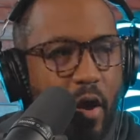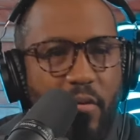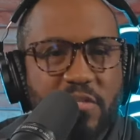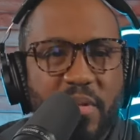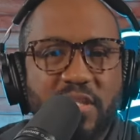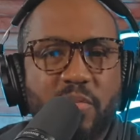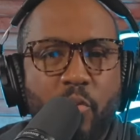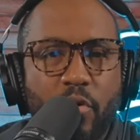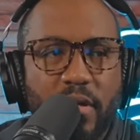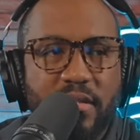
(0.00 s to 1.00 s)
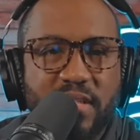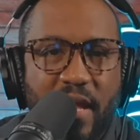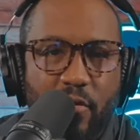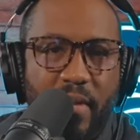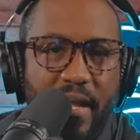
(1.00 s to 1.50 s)
Always been a supporter of the
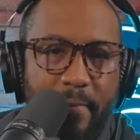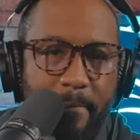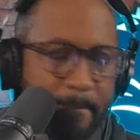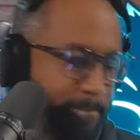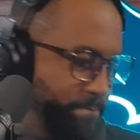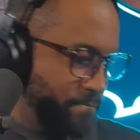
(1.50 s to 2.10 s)
channel, man.